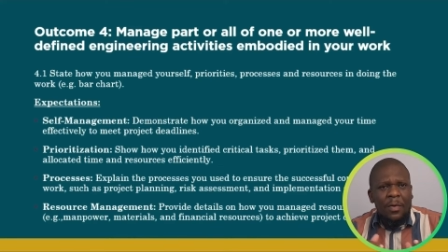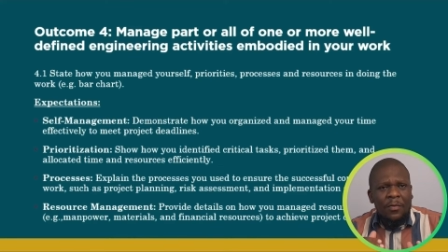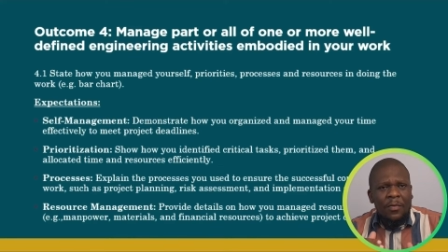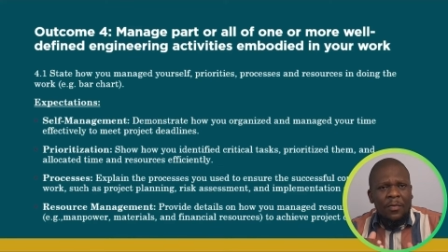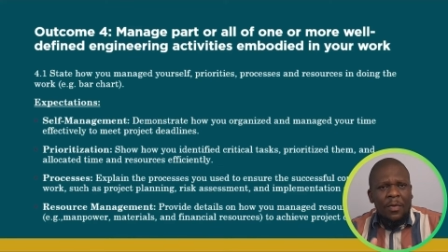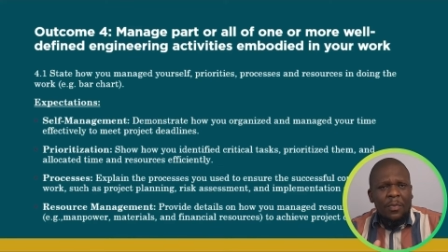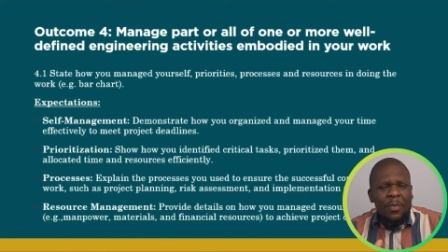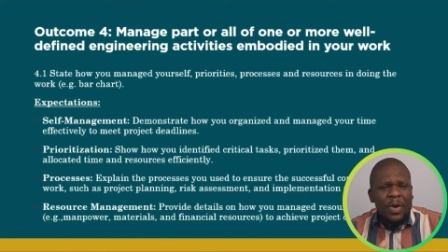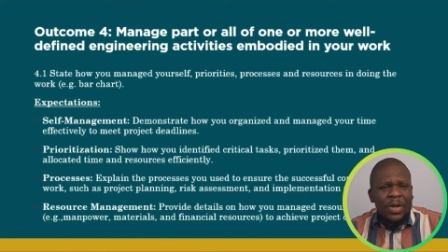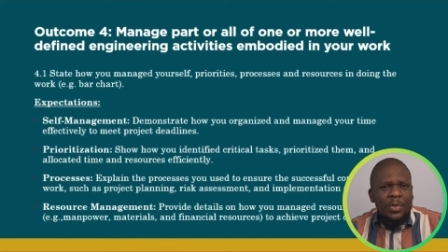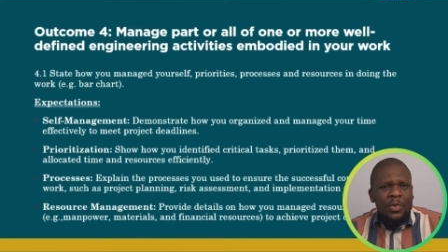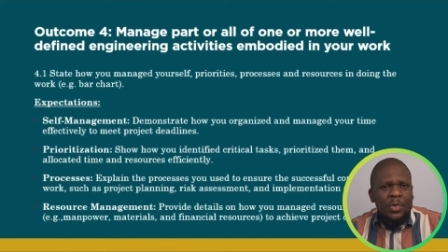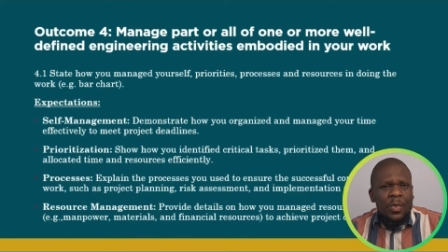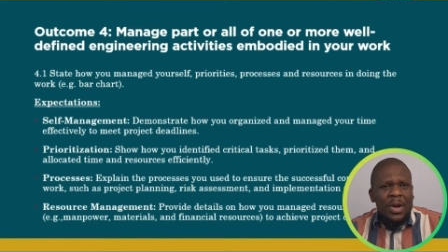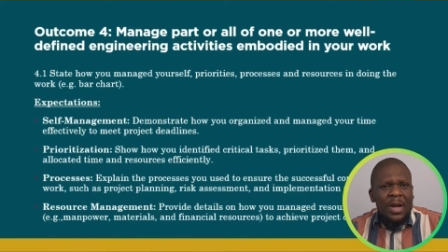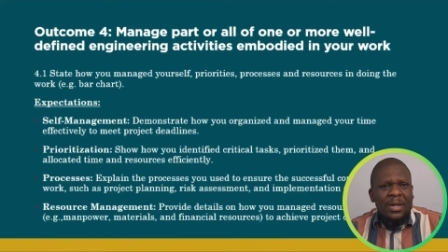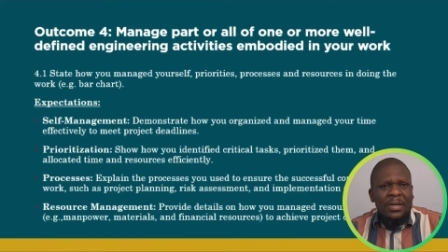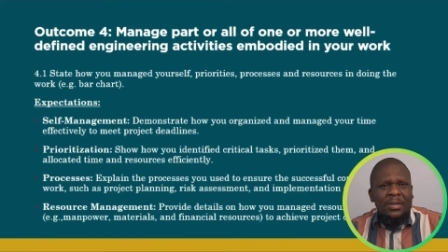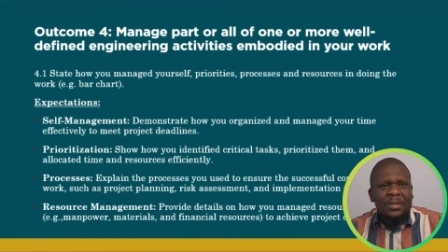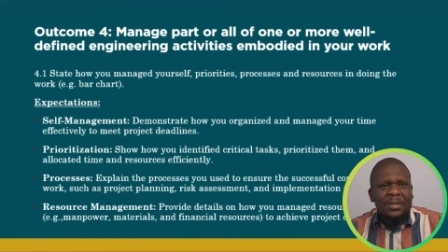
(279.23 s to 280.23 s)

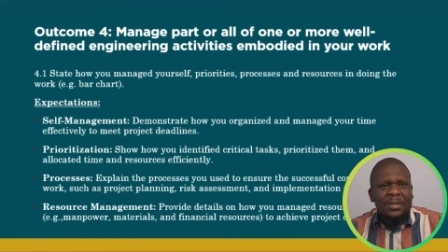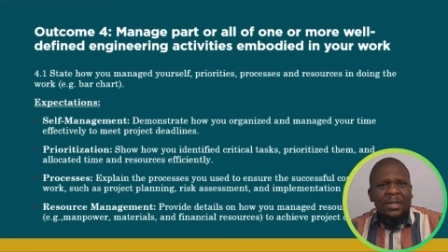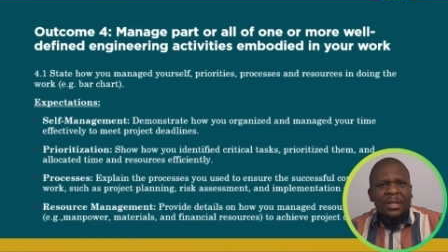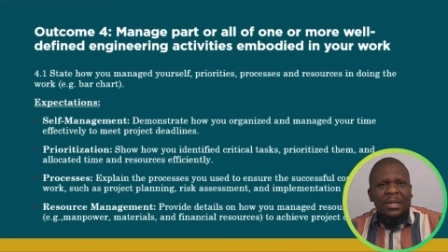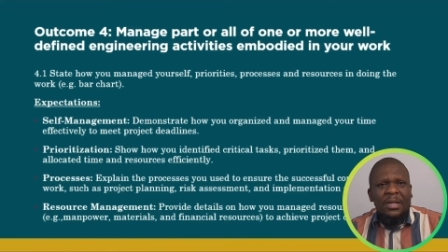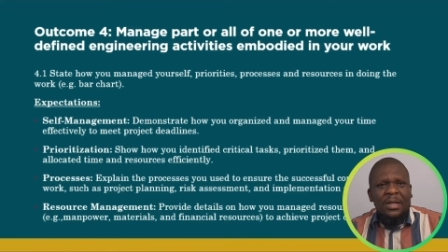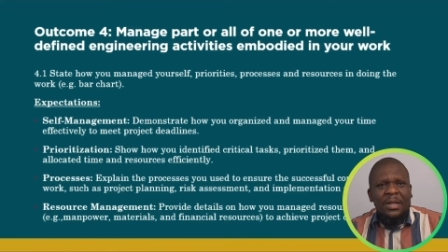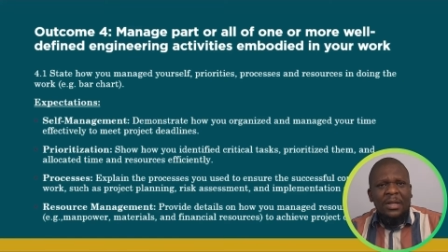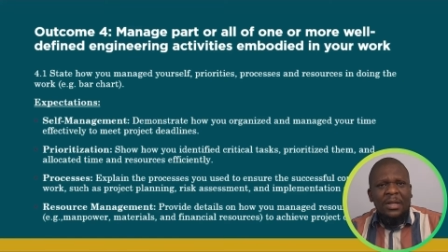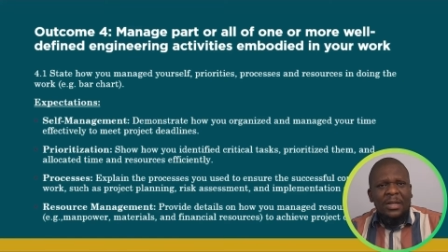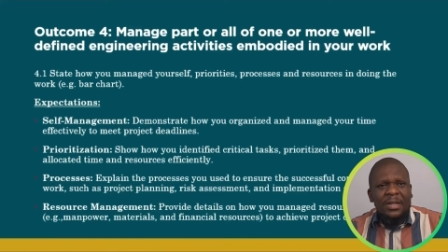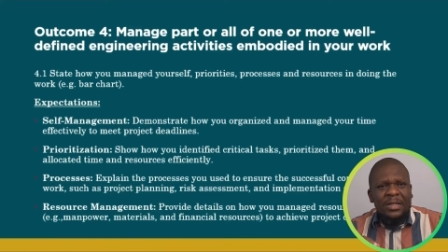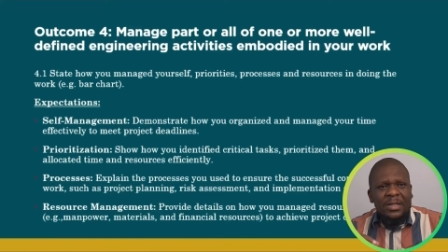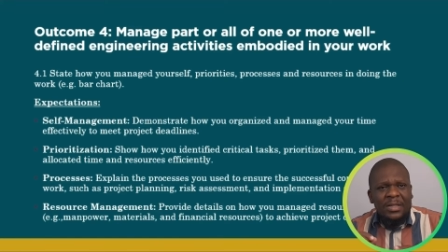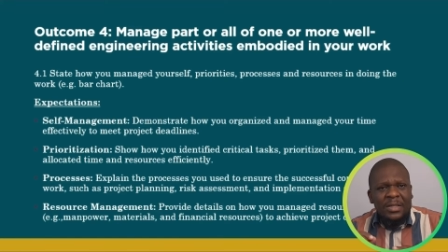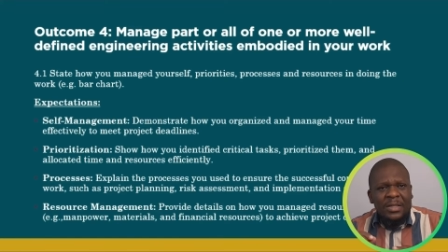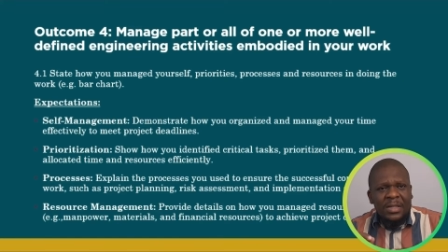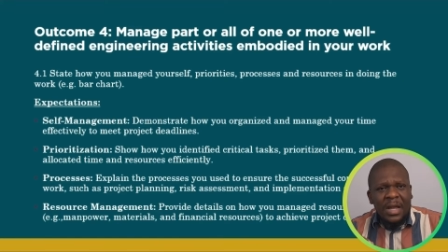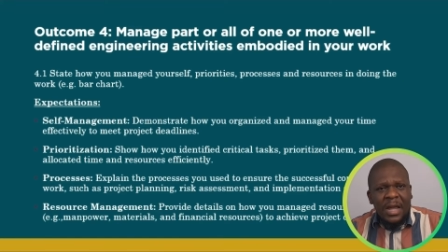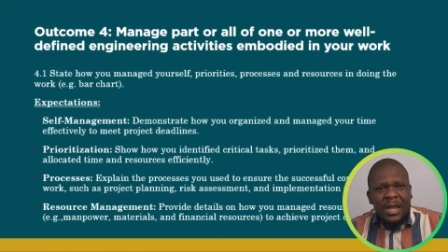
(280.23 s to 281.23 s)
4.1
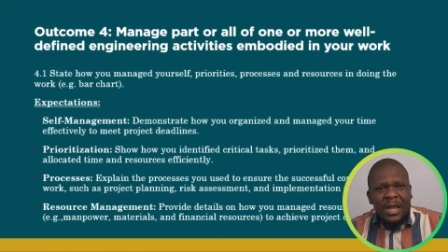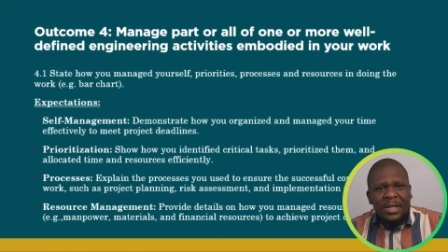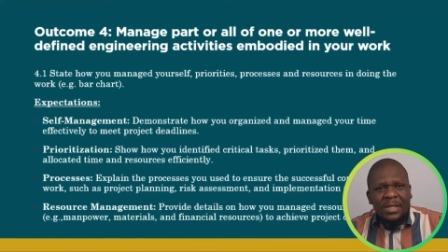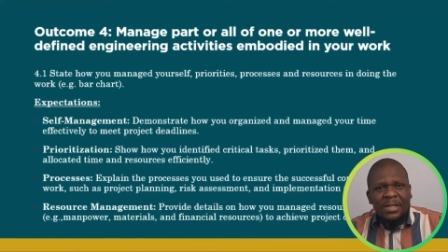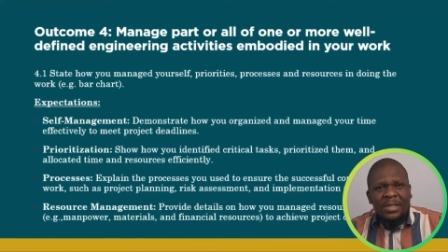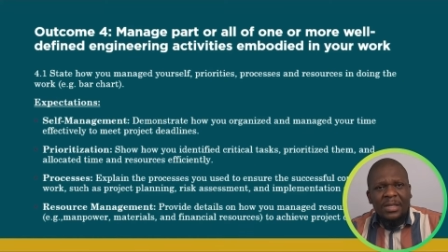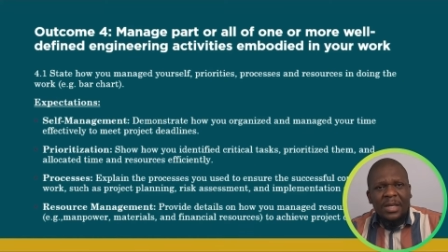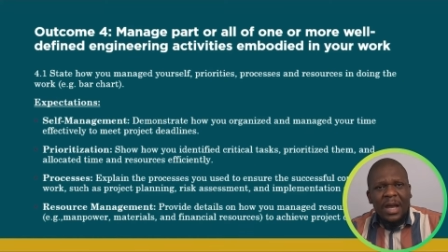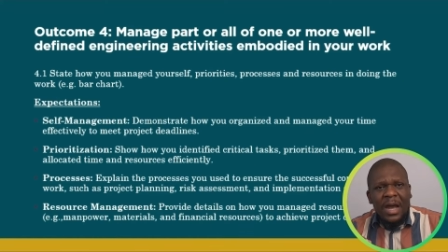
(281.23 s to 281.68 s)
states